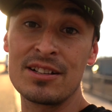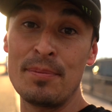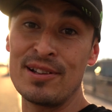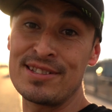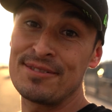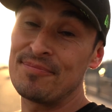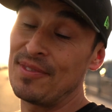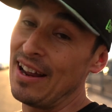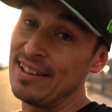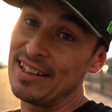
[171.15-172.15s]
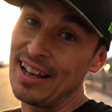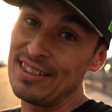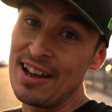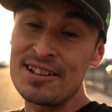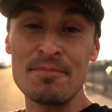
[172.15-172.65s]
clip-ons. I didn't think I'd
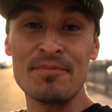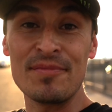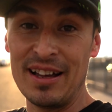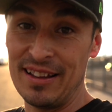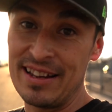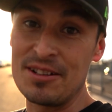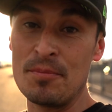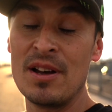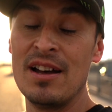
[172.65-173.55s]
like them. I like them.